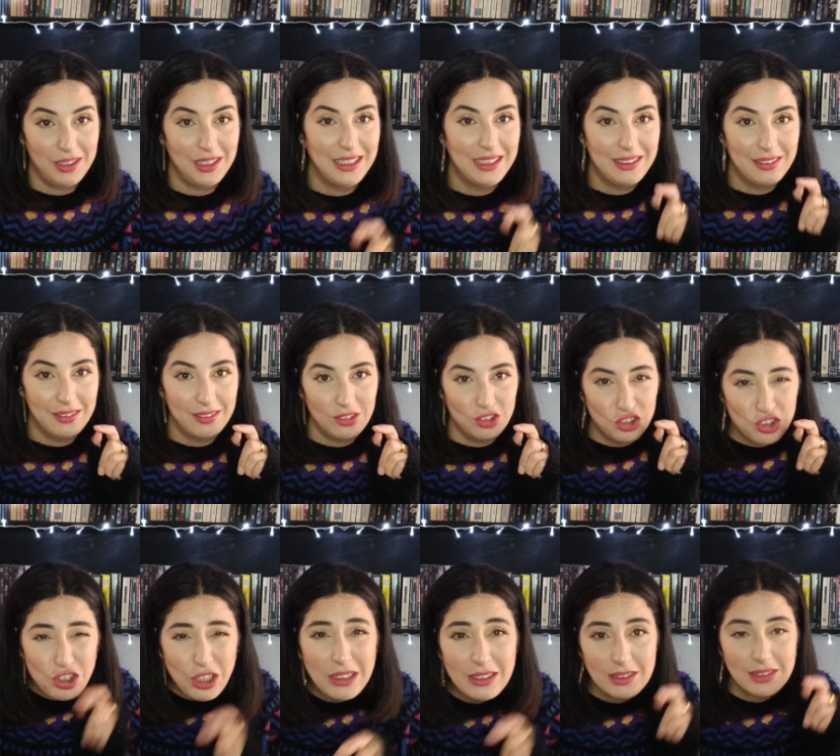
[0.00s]
like
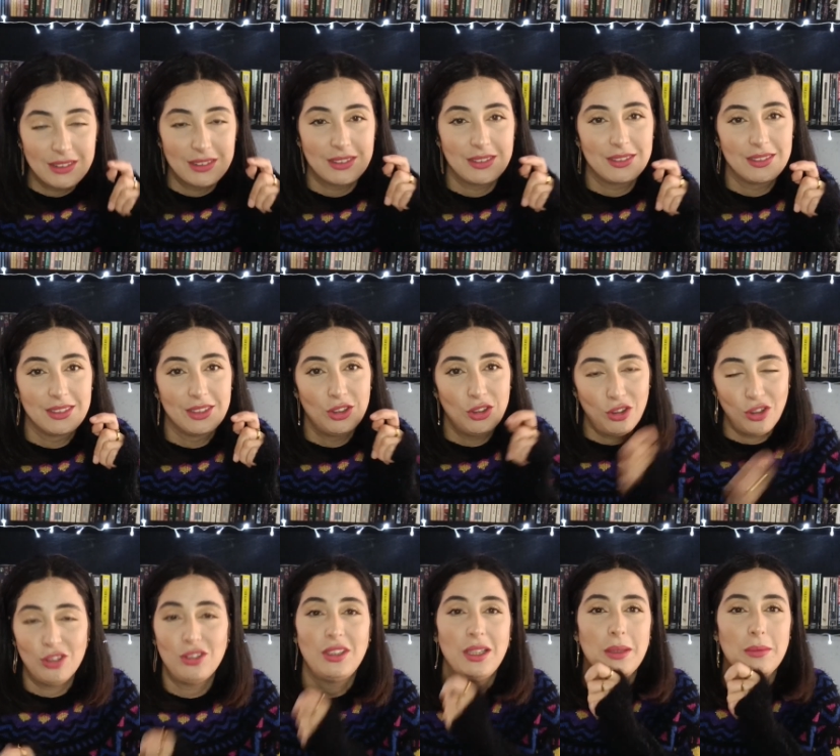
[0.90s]
just
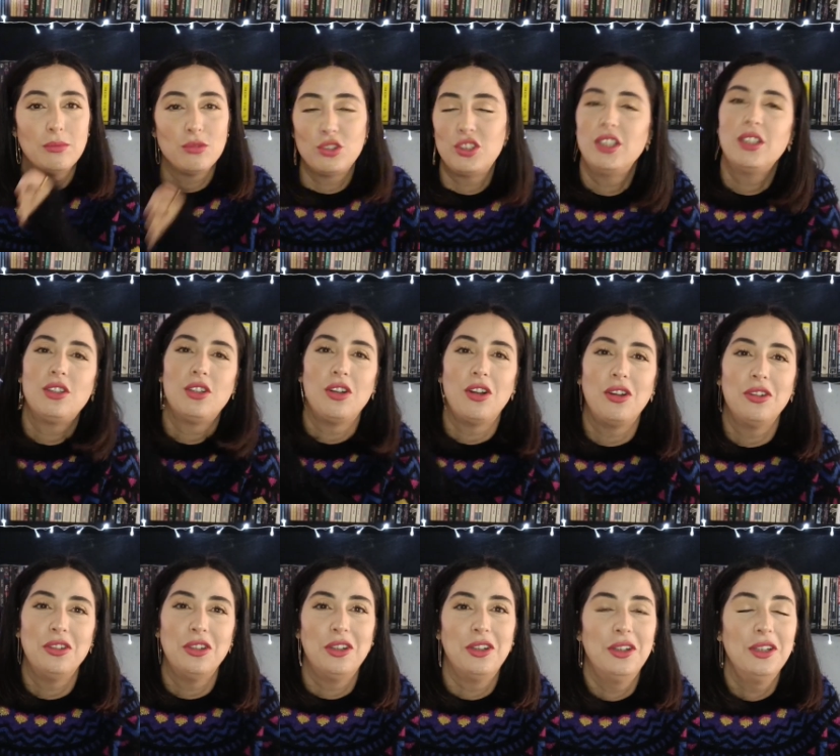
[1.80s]
caught him cheating
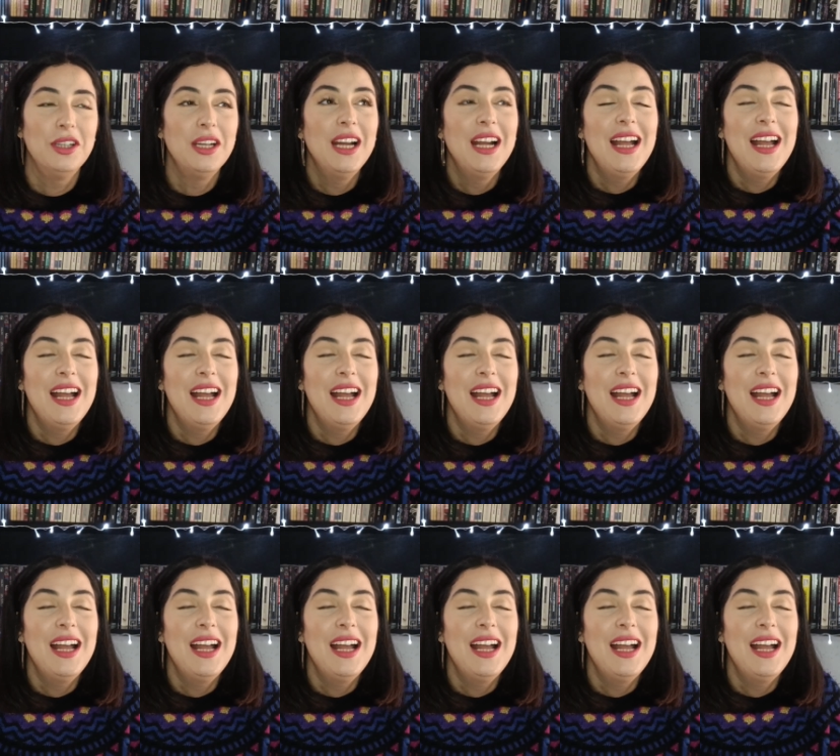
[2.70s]
on her,